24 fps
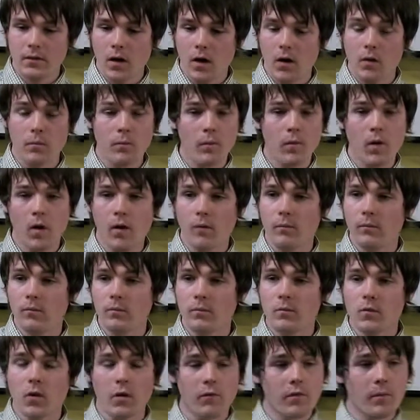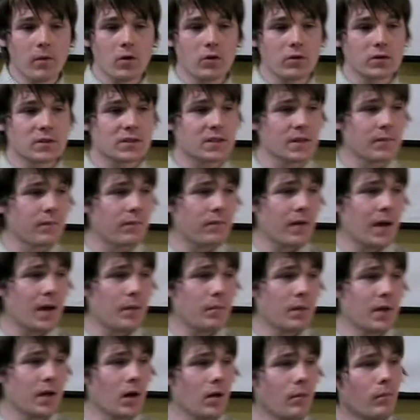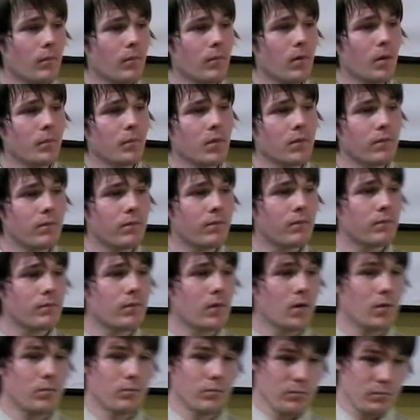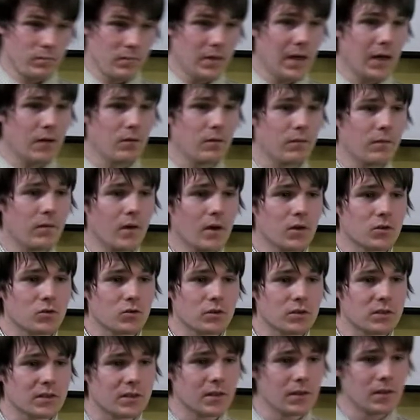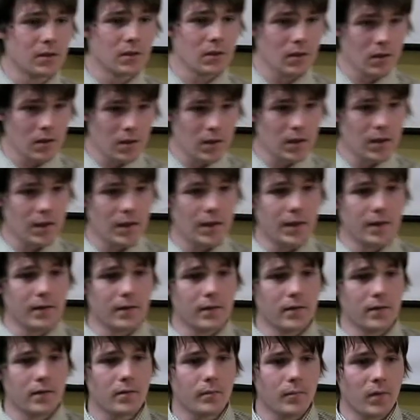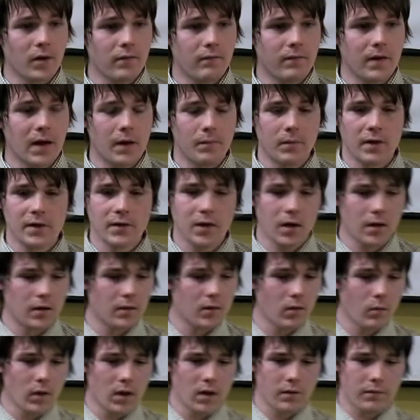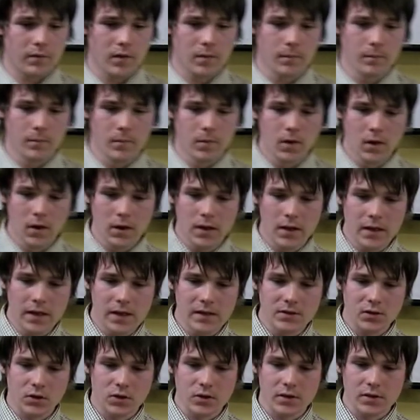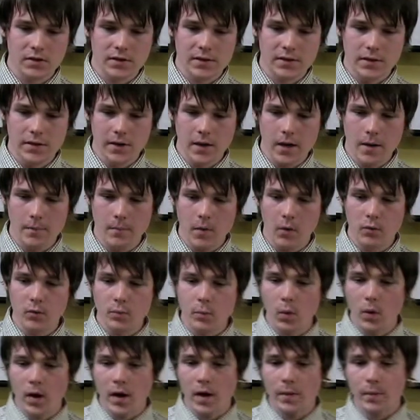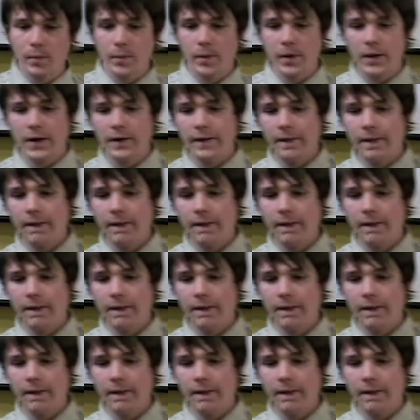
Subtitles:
not from a Christian family. I'm now the first Christian in my family. Not one of them is a Christian. I was brought up